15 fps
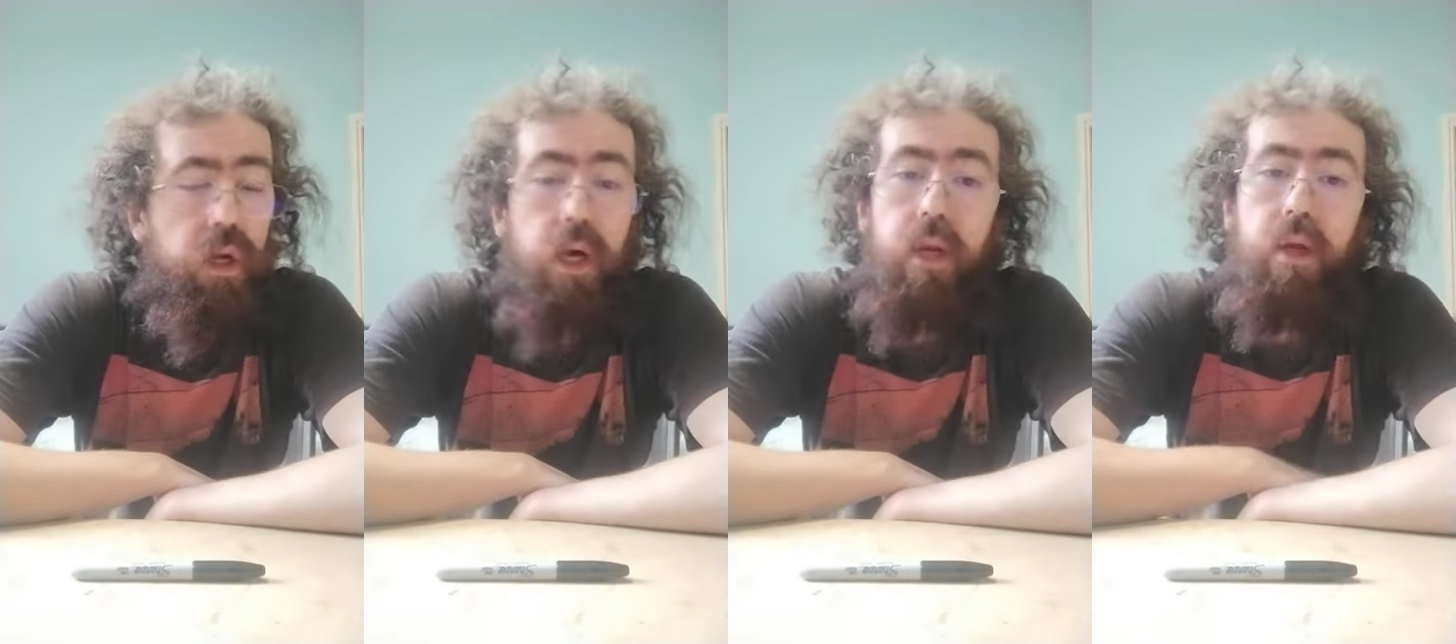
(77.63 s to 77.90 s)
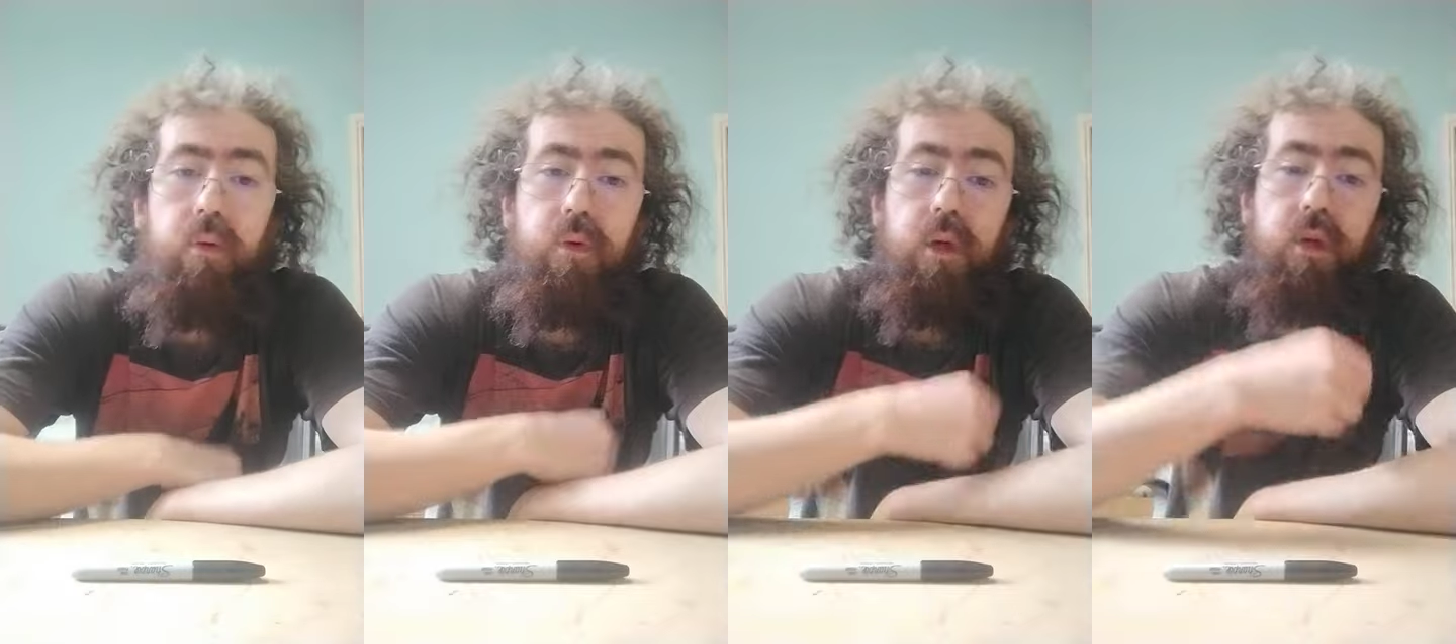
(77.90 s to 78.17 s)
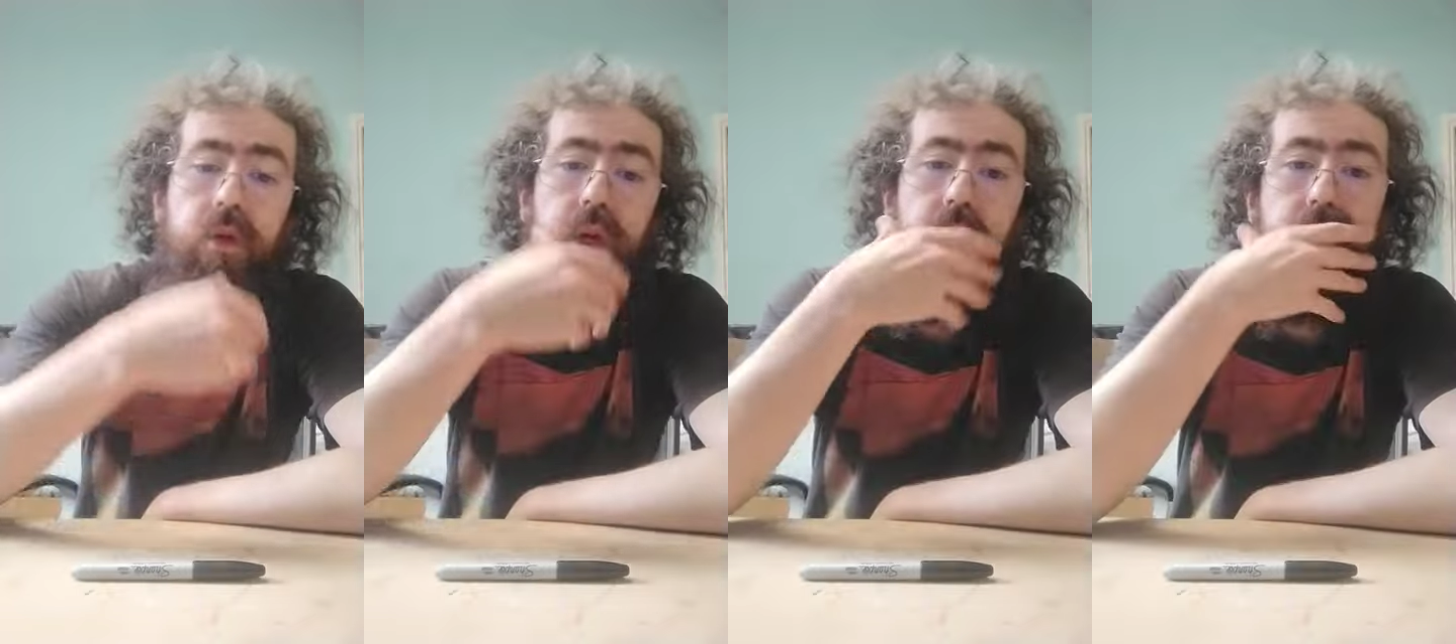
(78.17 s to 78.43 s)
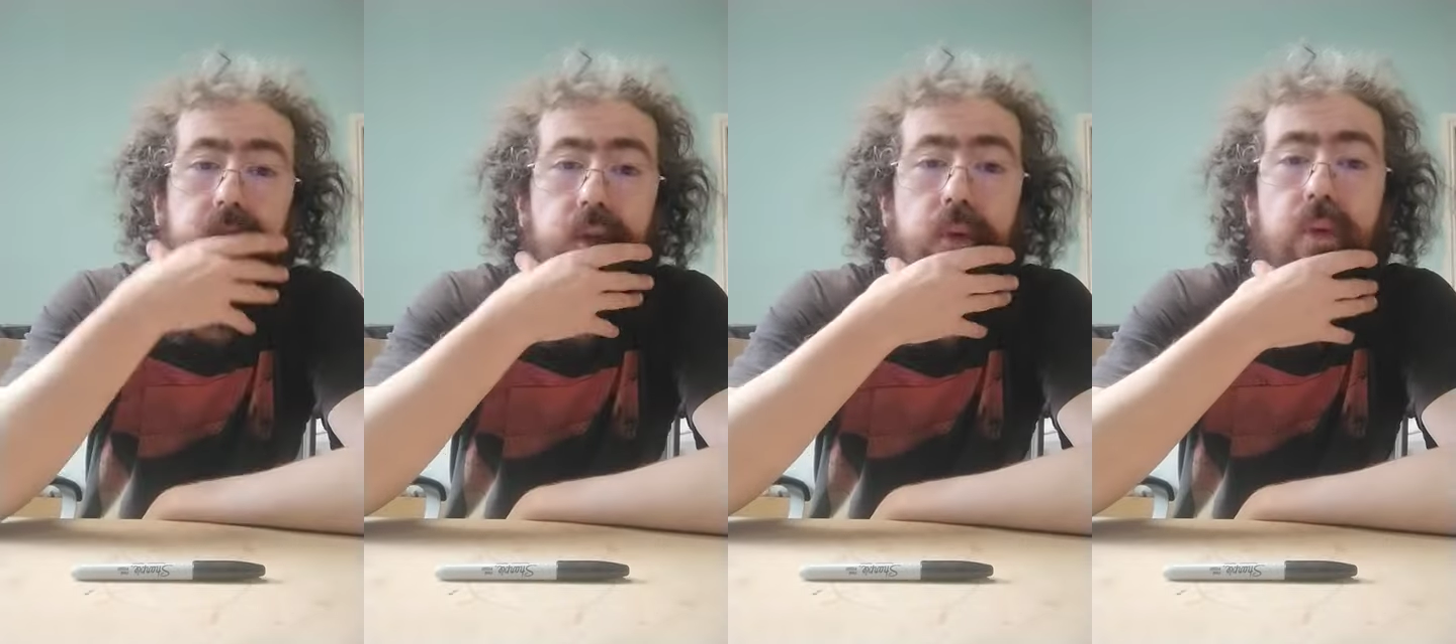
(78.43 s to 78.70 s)
And I want to try
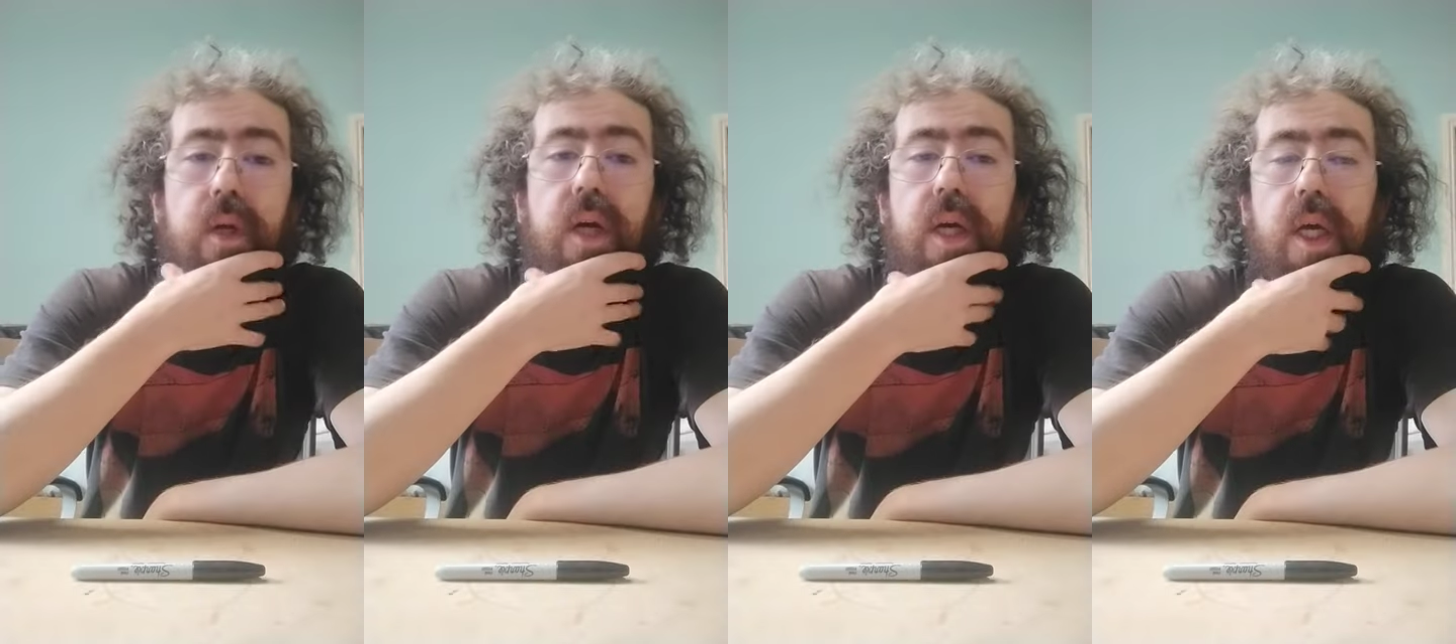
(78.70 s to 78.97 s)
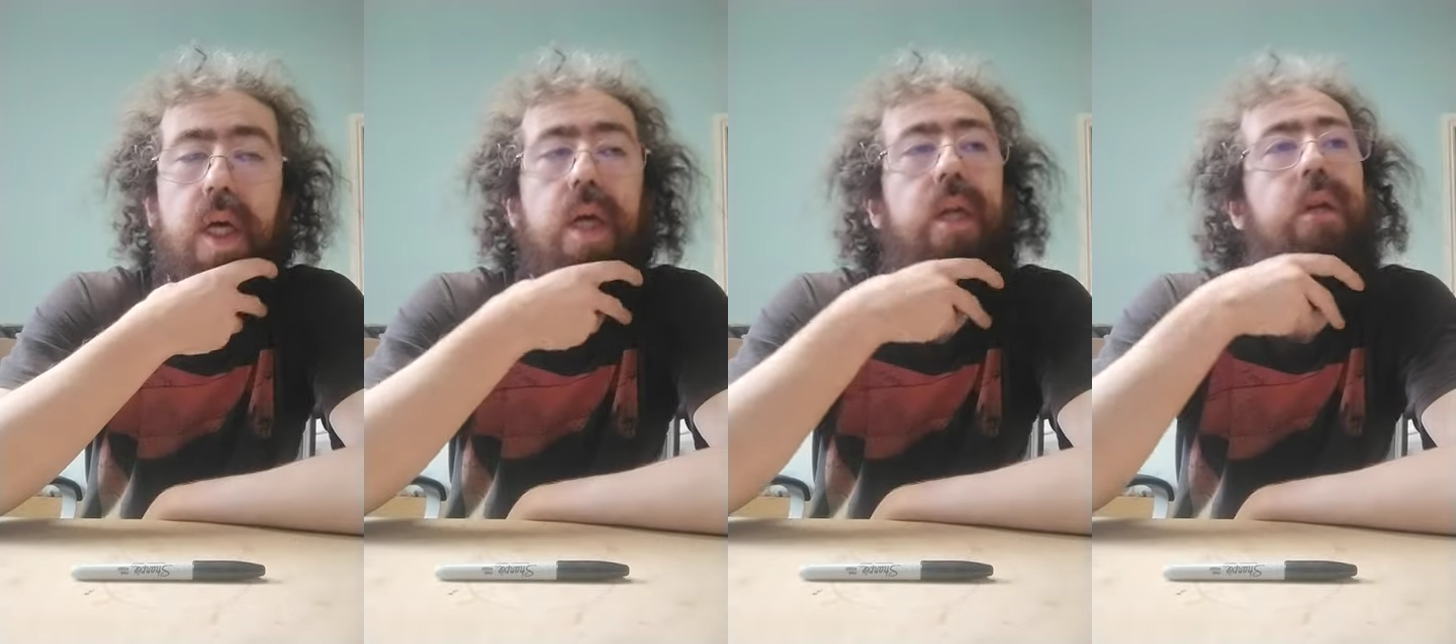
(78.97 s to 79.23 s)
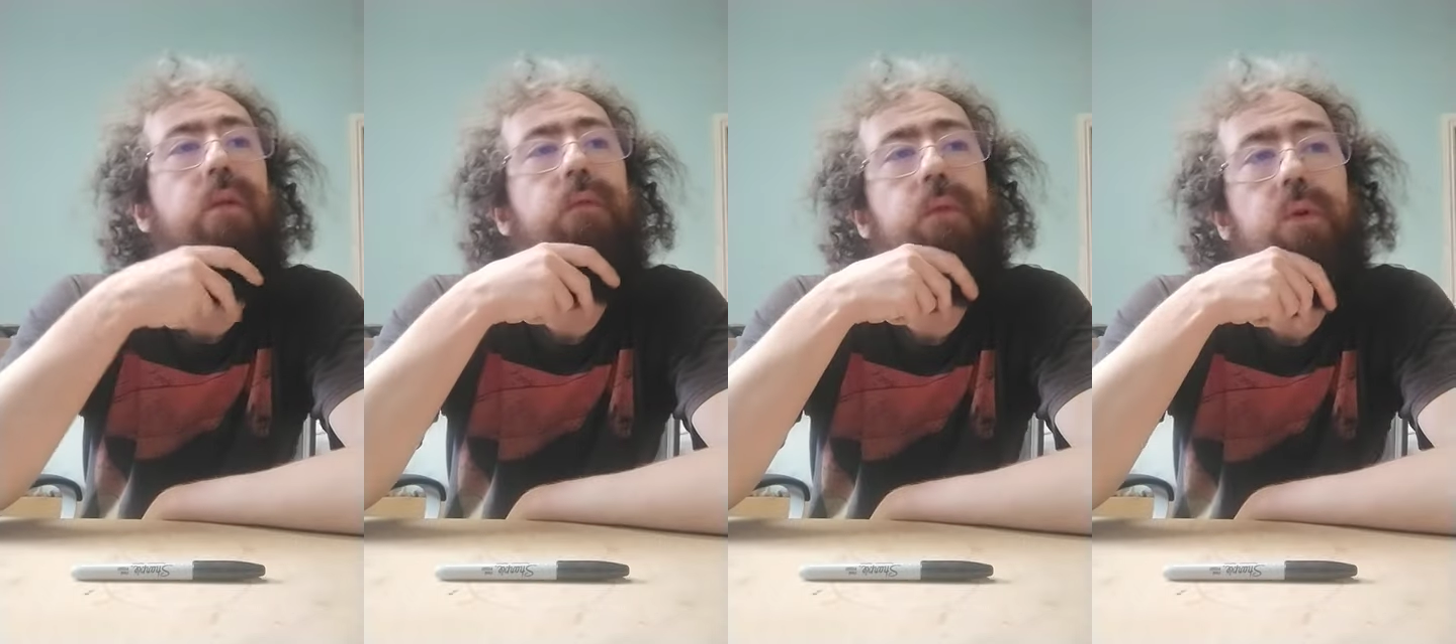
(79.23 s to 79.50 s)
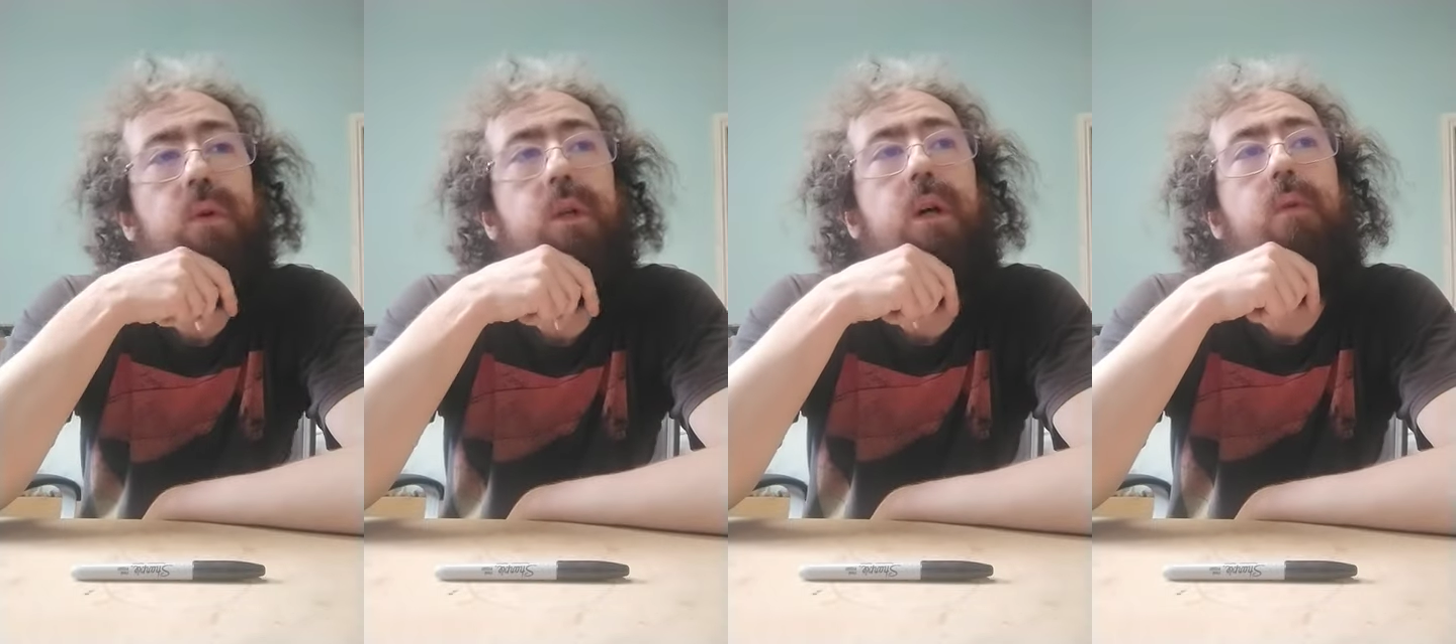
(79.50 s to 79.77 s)
to do that again in
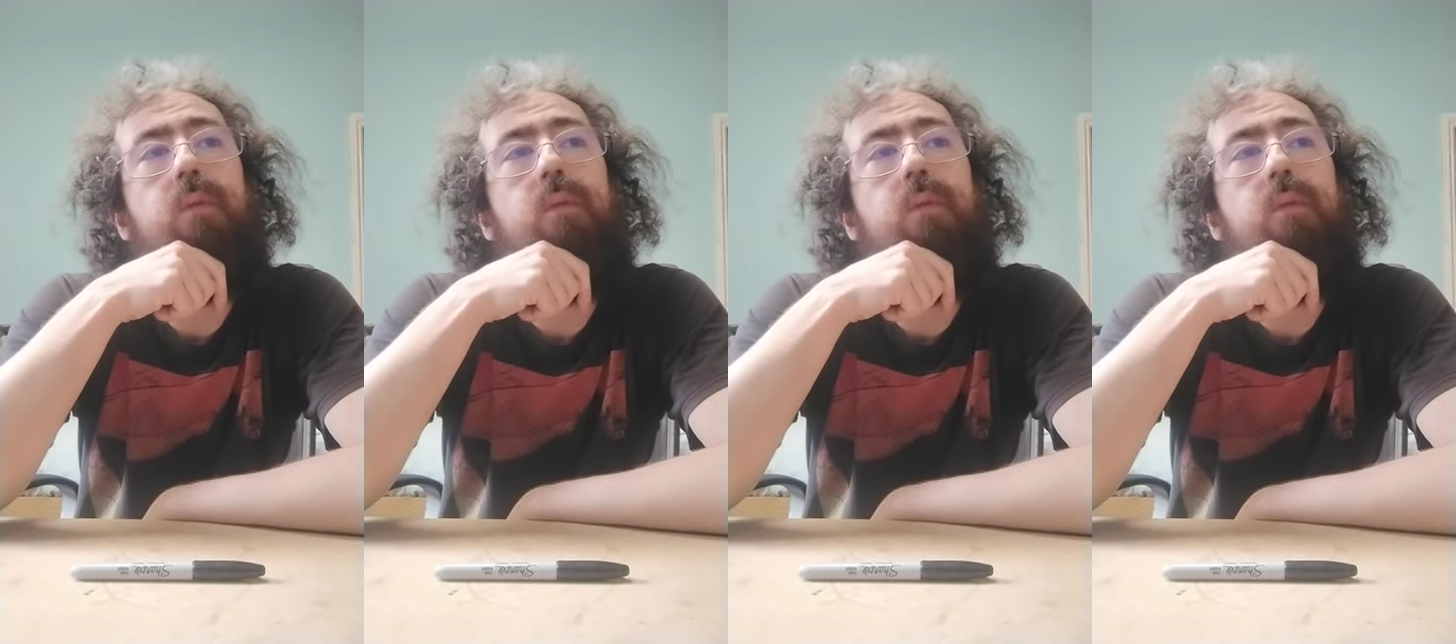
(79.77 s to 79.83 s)
future.